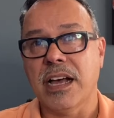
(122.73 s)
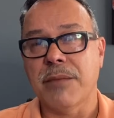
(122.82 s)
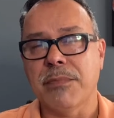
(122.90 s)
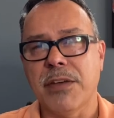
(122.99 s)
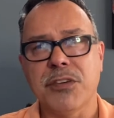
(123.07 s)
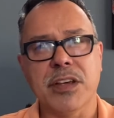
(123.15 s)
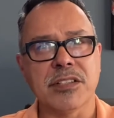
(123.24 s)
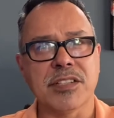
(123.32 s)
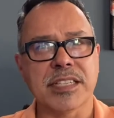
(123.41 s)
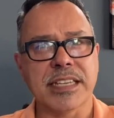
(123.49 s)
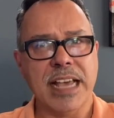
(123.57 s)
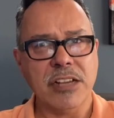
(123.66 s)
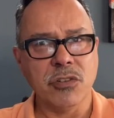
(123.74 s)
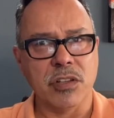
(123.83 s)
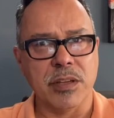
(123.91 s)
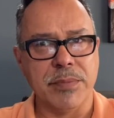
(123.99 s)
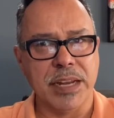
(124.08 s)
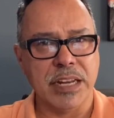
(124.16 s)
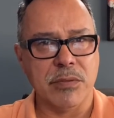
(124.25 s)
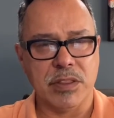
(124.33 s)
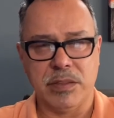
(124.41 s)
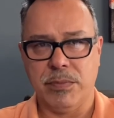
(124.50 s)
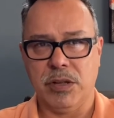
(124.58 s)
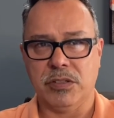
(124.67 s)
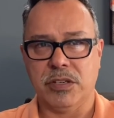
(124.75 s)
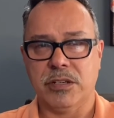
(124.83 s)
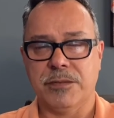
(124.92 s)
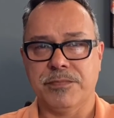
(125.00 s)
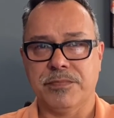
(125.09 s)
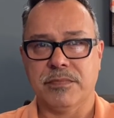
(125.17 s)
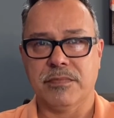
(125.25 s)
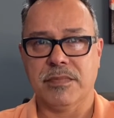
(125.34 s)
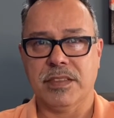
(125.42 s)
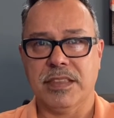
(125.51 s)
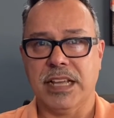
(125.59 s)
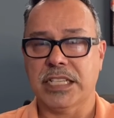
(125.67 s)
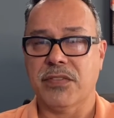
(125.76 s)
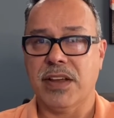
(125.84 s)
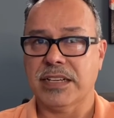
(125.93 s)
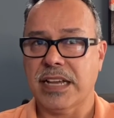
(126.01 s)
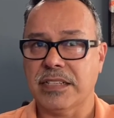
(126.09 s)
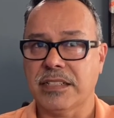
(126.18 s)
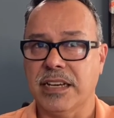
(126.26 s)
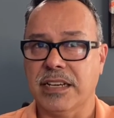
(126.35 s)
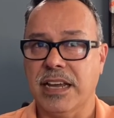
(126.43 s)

if you can schedule a meeting with the builder, that's fantastic.